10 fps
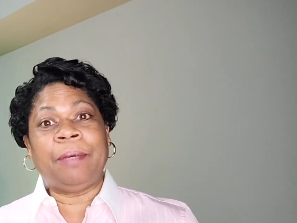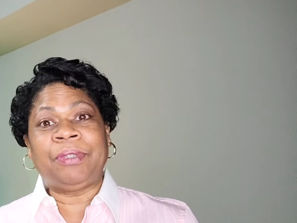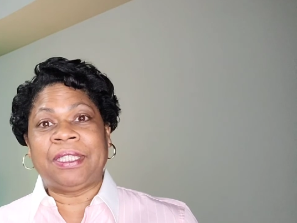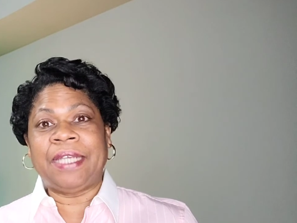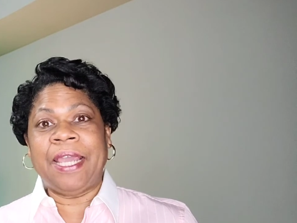
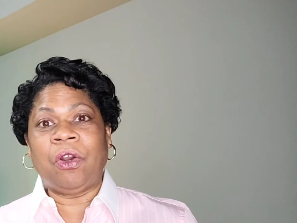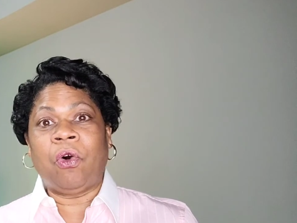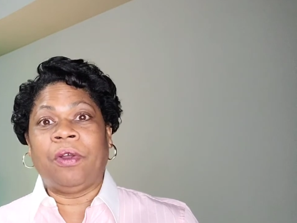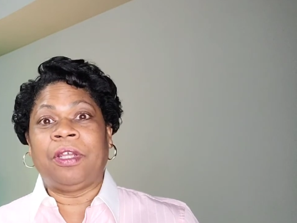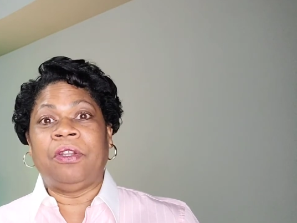up to date
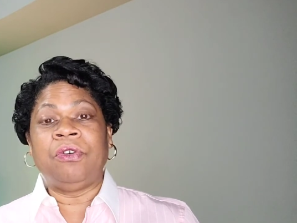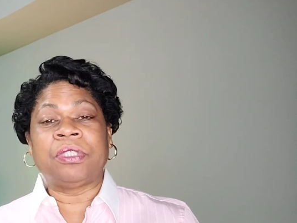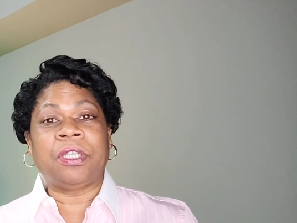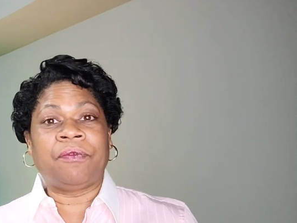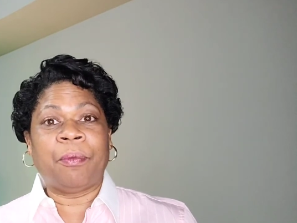on the
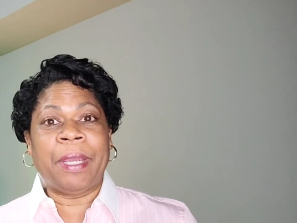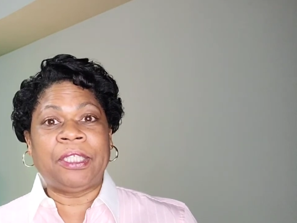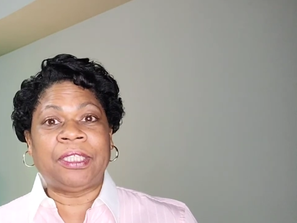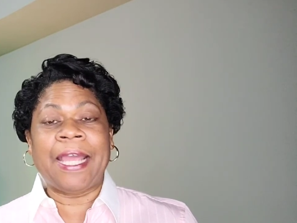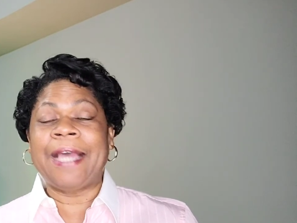newest
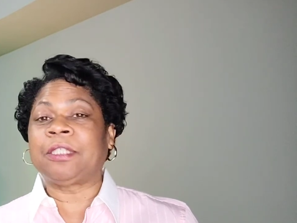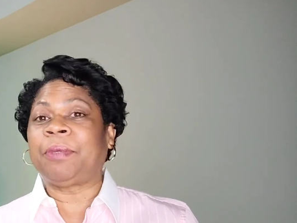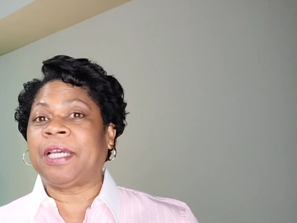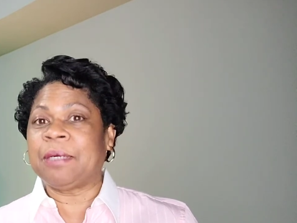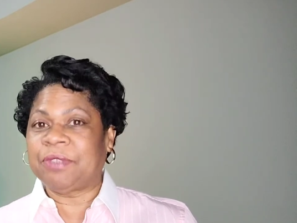information as
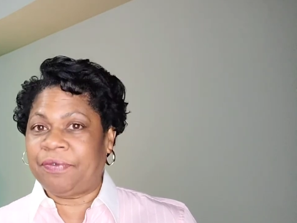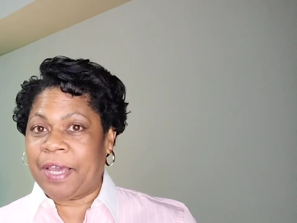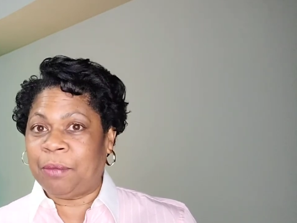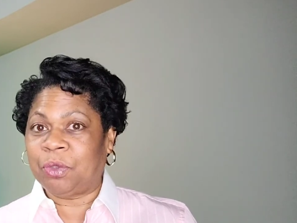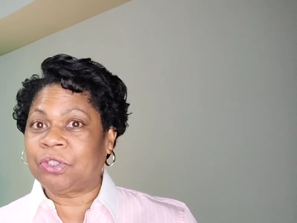it becomes
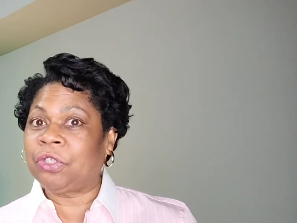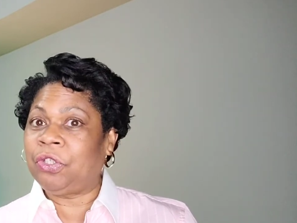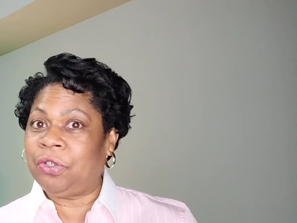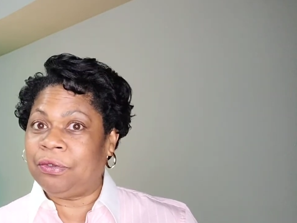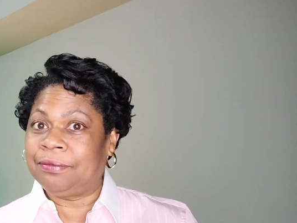available to
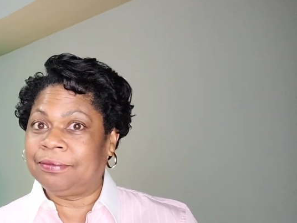you.